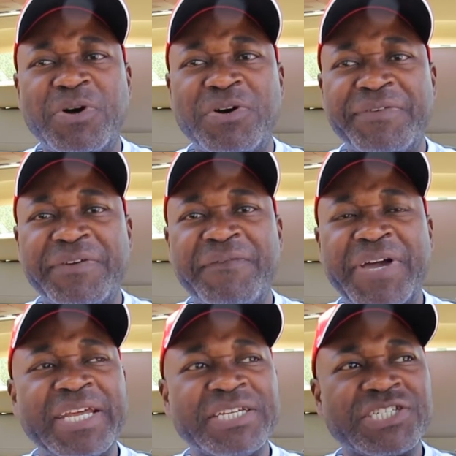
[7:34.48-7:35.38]
of your
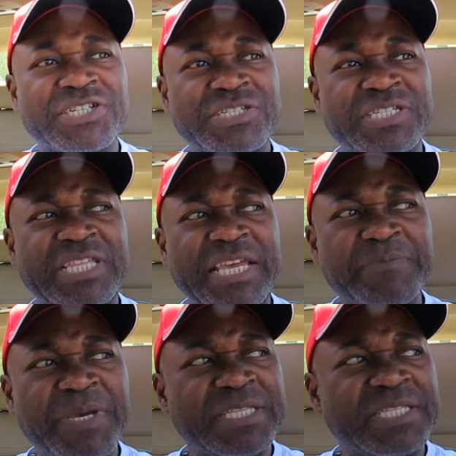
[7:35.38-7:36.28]
financial
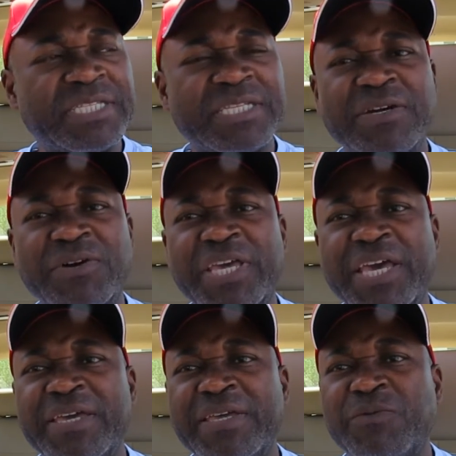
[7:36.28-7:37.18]
statement,
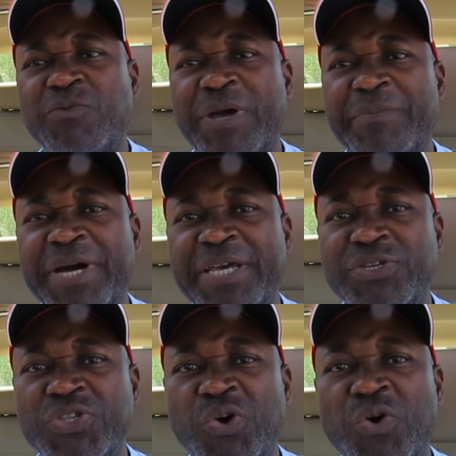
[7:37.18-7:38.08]
okay, whereby
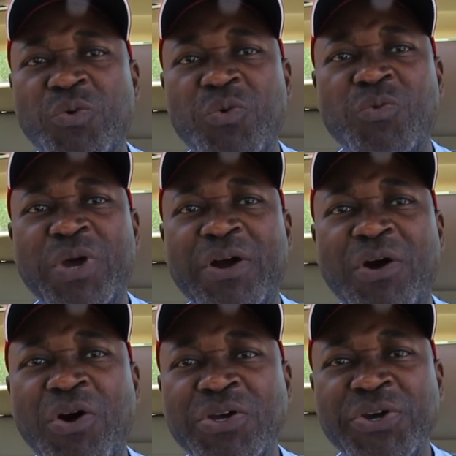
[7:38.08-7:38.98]
you know where
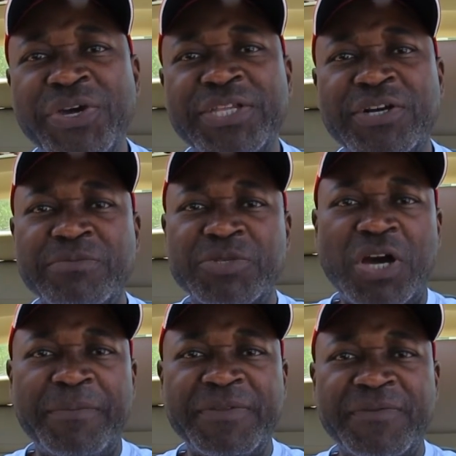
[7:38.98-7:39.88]
all your income's
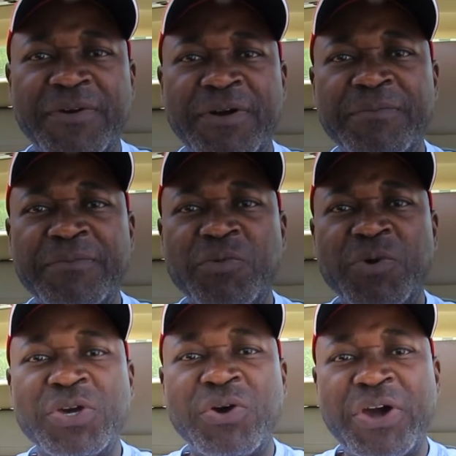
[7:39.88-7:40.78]
coming from,
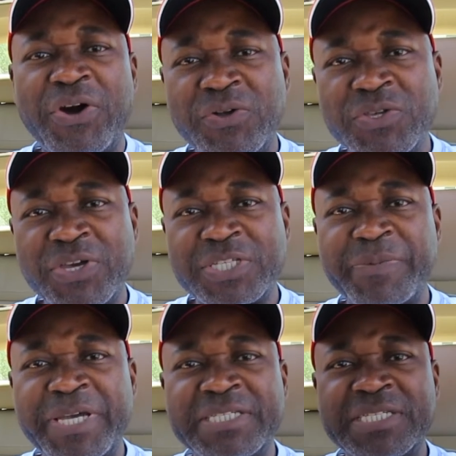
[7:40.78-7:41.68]
where your all your
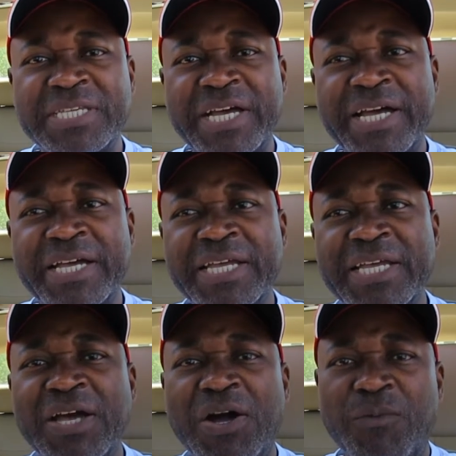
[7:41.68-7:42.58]
expenses are,
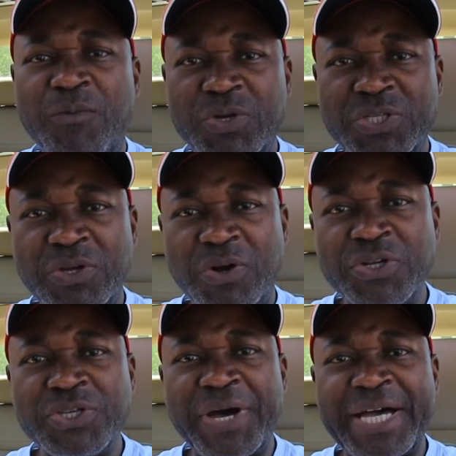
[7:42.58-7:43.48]
what
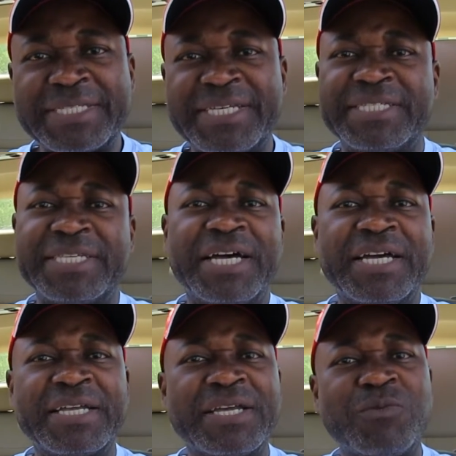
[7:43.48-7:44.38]
all your assets
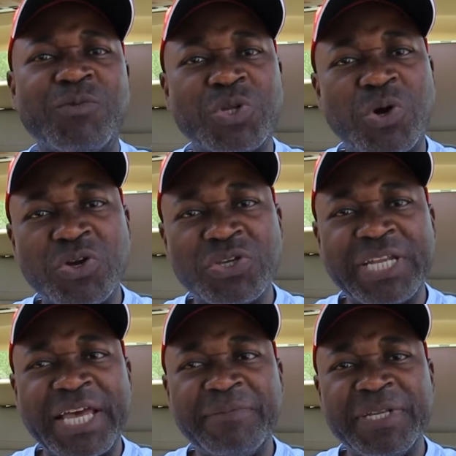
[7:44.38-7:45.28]
are, what all your
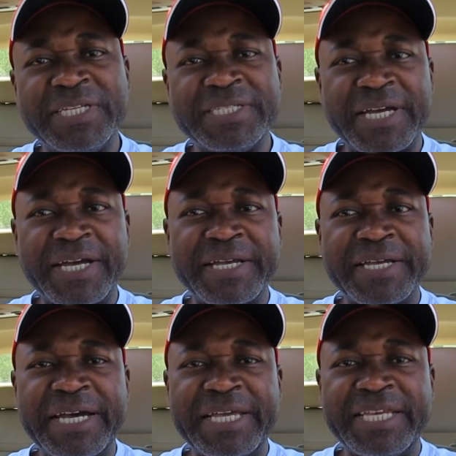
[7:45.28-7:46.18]
liabilities are,
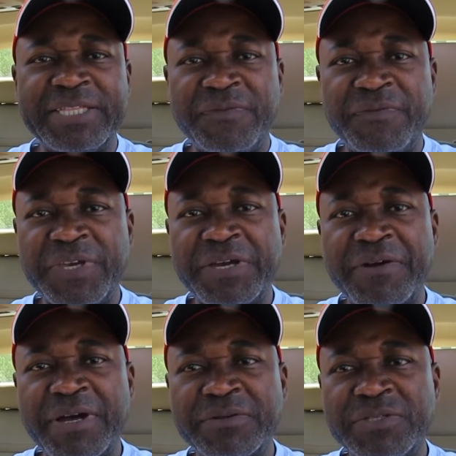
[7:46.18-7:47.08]
and then you
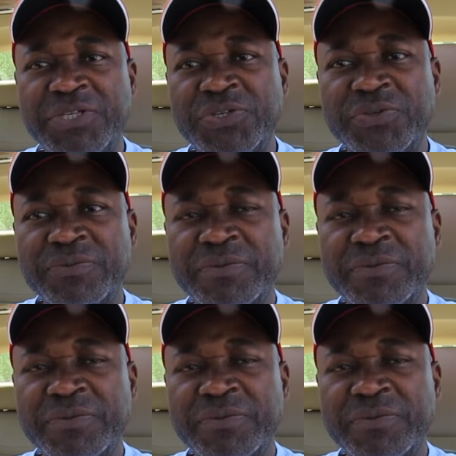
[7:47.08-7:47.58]
figure out, you know,